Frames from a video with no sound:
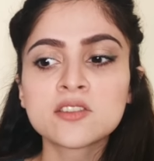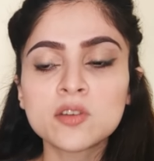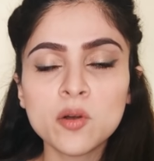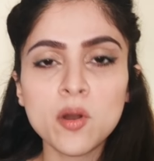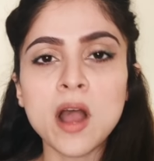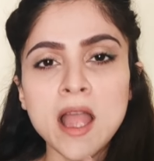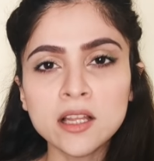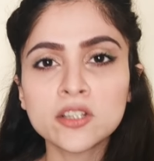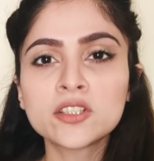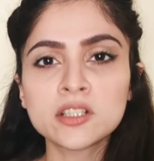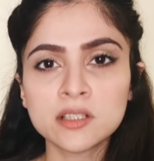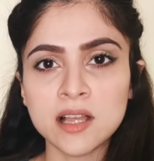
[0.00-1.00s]
So I
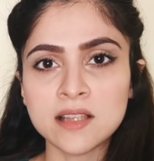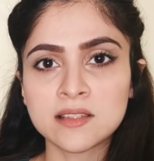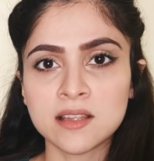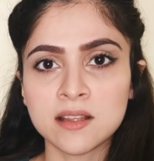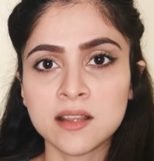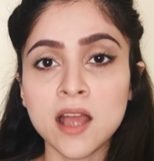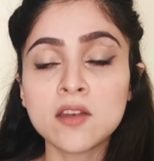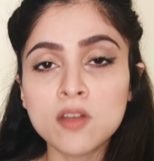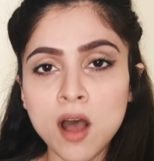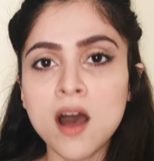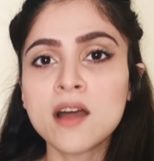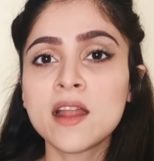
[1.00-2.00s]
learned a lesson that
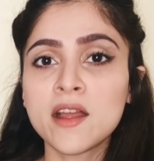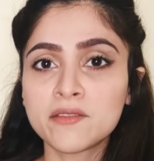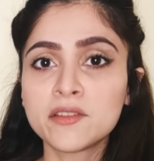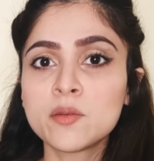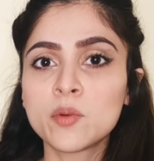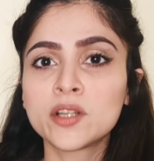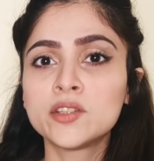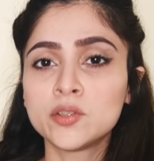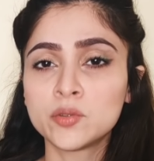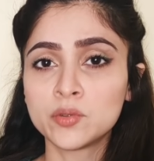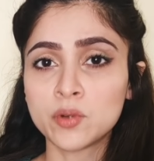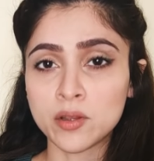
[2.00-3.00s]
not everyone
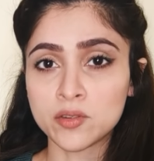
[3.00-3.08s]
you